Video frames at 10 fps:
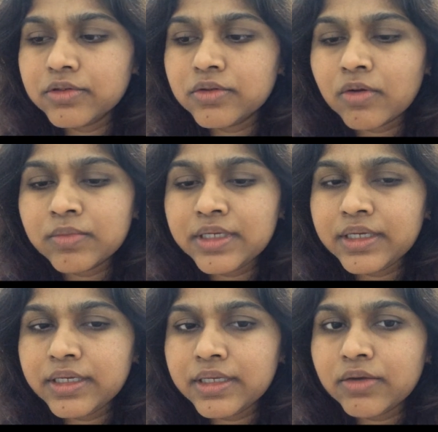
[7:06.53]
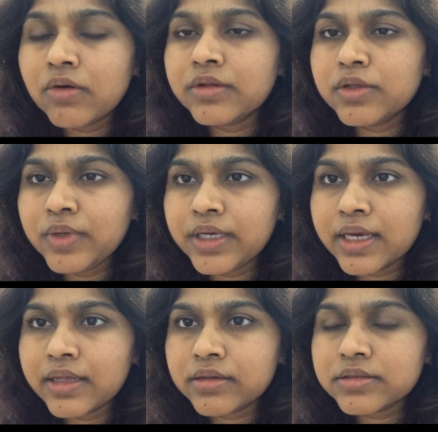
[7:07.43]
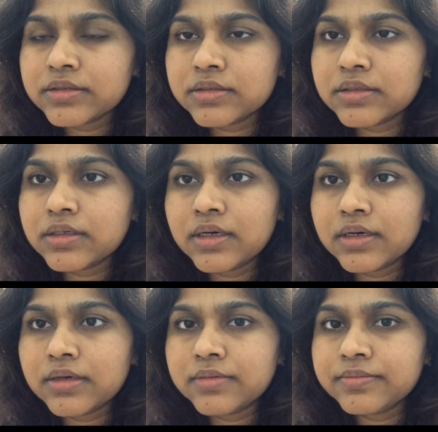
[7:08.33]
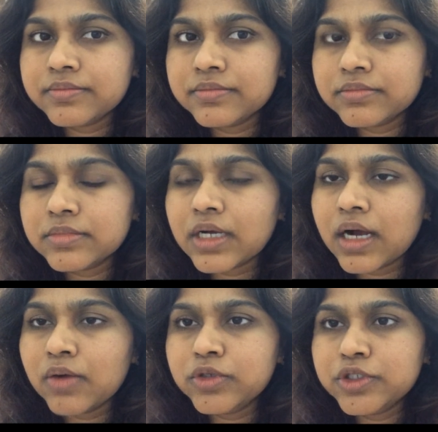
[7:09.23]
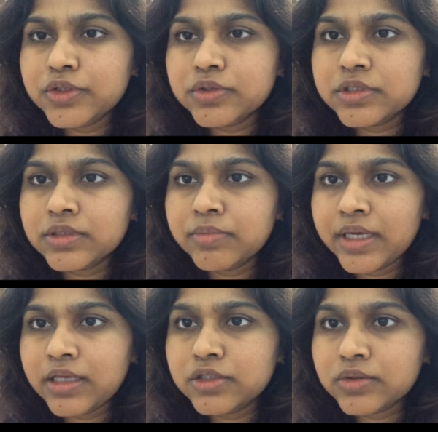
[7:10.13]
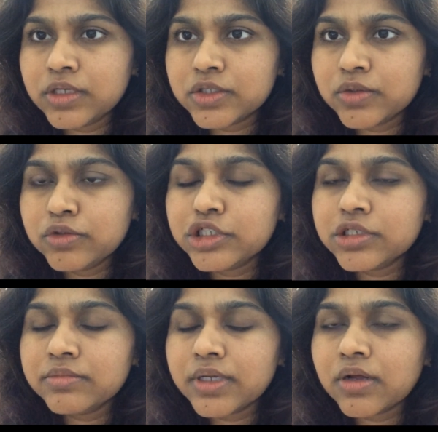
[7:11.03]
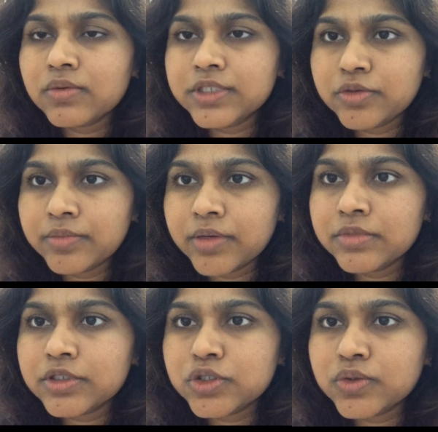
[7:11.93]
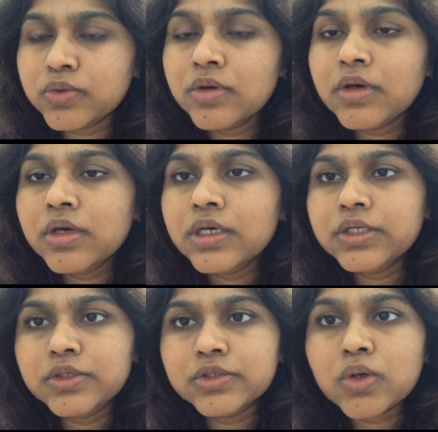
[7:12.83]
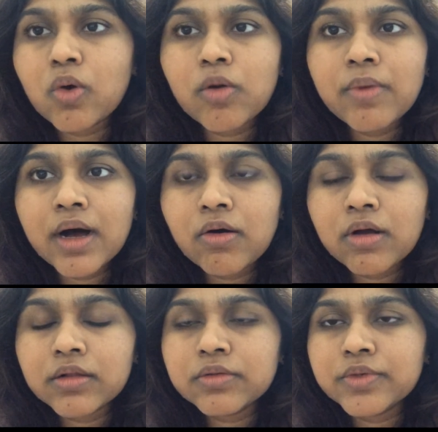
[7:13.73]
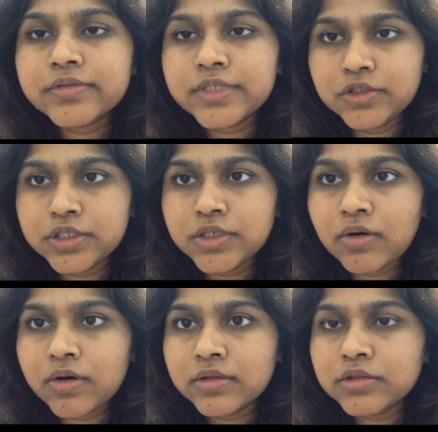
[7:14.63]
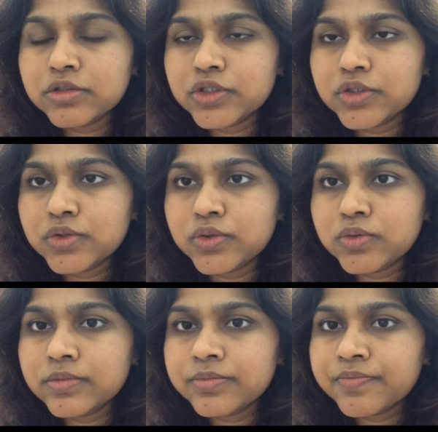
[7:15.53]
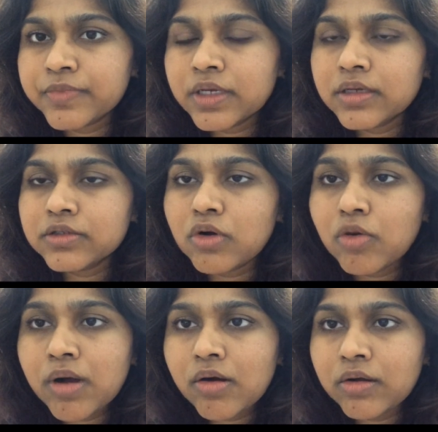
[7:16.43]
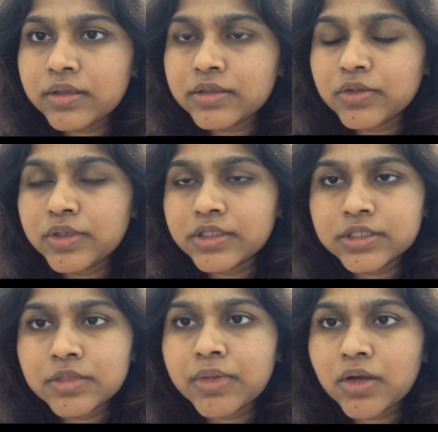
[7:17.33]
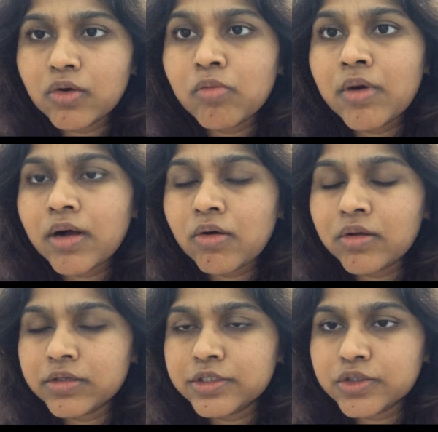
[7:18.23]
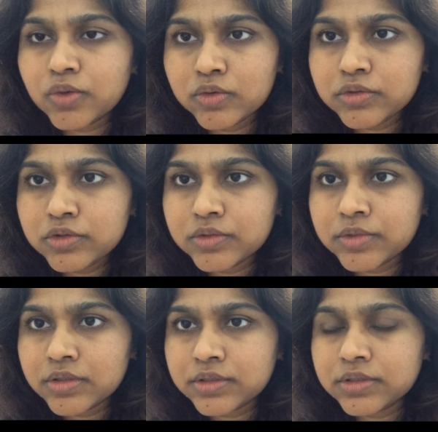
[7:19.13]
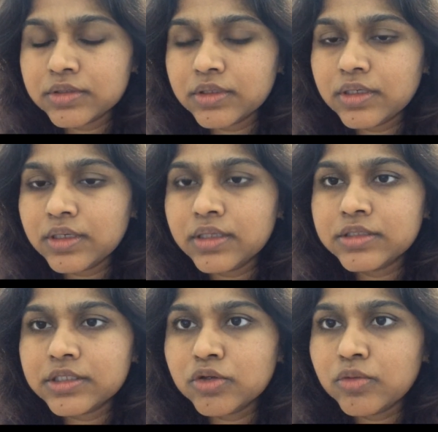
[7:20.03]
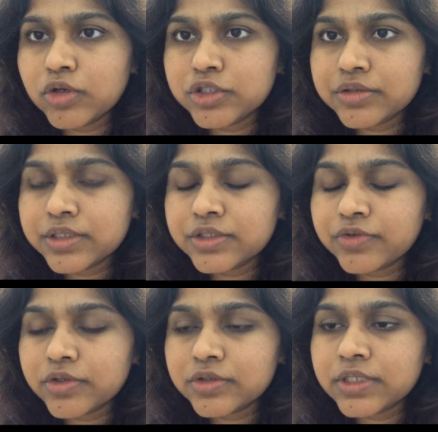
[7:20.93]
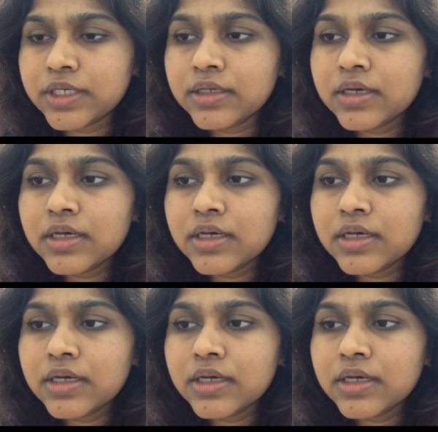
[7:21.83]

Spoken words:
normally on the weekends, I would use the baking soda solution, but I always remember to use jojoba oil with tea tree oil. Jojoba oil, you can just apply jojoba oil on its own because it's a good moisturizer for your skin.